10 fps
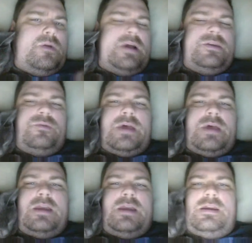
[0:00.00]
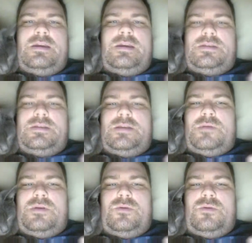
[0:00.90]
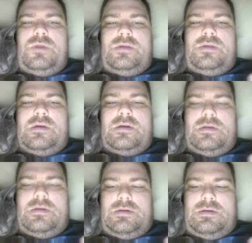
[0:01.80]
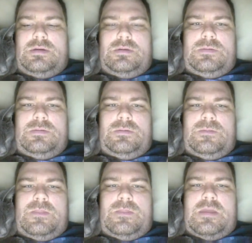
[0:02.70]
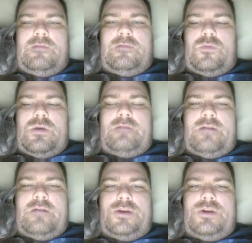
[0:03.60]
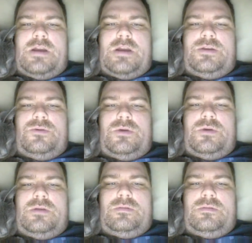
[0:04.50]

I do that and it doesn't seem to do anything ever whenever I try to do it.